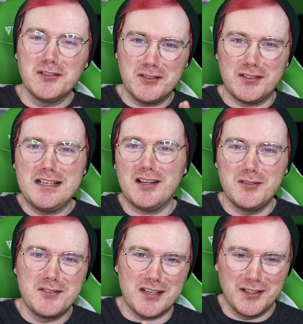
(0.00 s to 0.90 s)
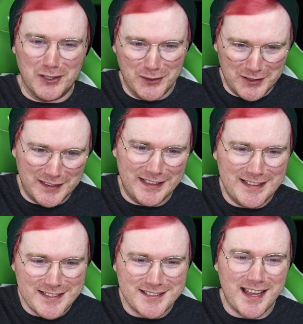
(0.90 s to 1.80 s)
yellows included in
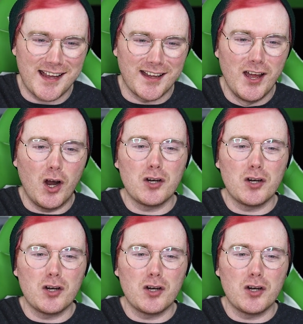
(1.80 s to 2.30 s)
this deck are